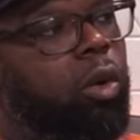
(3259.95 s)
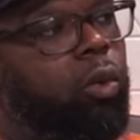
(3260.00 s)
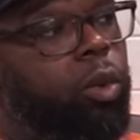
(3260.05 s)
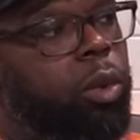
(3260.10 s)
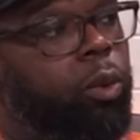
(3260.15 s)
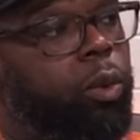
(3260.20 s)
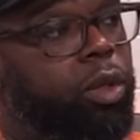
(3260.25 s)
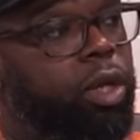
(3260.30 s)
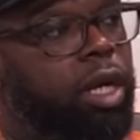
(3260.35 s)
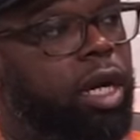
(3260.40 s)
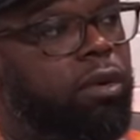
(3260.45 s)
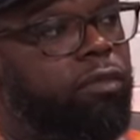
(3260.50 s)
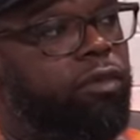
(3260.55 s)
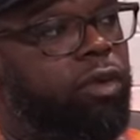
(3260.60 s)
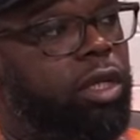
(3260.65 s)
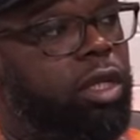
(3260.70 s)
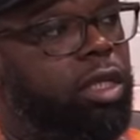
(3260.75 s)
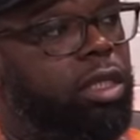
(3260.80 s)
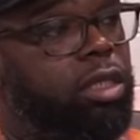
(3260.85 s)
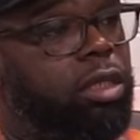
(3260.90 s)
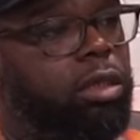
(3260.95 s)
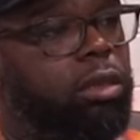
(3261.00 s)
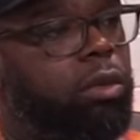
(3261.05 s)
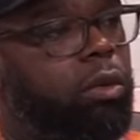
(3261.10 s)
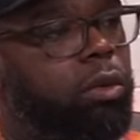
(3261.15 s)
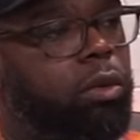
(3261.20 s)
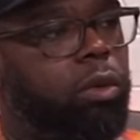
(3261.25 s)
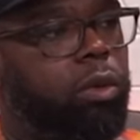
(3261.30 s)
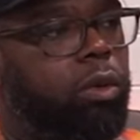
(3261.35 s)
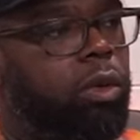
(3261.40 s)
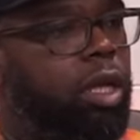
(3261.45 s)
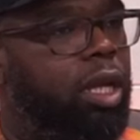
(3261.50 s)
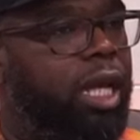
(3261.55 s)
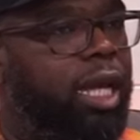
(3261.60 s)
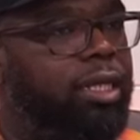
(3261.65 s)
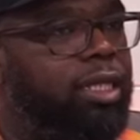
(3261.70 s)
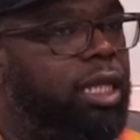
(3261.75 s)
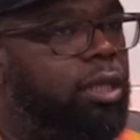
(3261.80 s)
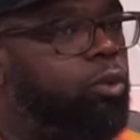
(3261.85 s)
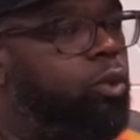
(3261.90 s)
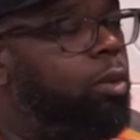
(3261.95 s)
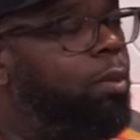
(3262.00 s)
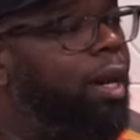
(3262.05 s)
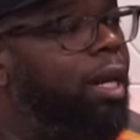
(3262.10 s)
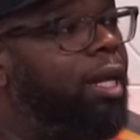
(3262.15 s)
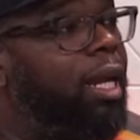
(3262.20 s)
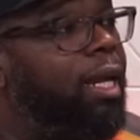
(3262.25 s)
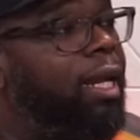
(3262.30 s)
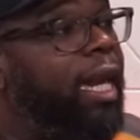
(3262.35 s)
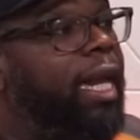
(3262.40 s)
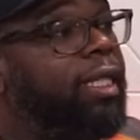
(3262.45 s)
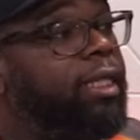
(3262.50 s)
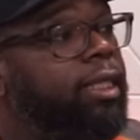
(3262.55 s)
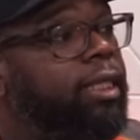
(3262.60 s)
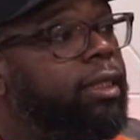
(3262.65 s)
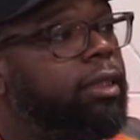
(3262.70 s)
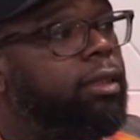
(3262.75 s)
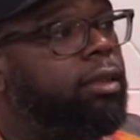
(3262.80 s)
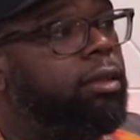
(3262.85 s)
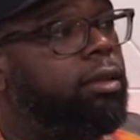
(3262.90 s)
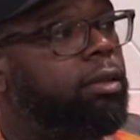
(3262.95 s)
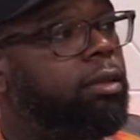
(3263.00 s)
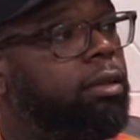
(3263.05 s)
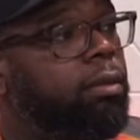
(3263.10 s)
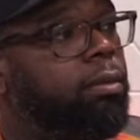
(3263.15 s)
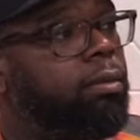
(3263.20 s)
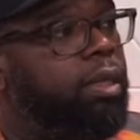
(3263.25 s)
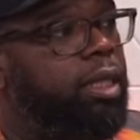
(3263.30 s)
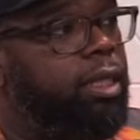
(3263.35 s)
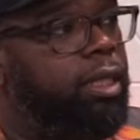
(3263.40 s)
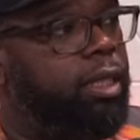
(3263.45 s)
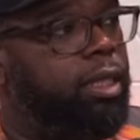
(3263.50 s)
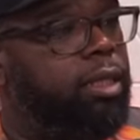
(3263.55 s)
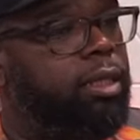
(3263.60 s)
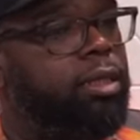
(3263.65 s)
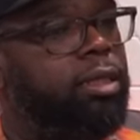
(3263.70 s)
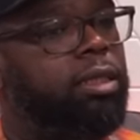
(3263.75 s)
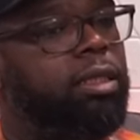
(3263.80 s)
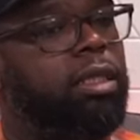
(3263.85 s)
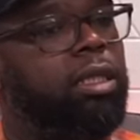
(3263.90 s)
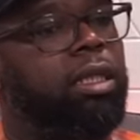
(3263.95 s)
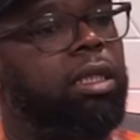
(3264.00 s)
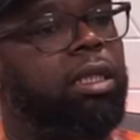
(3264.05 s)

when we're in our feelings a lot of times we might not catch it. Right. Because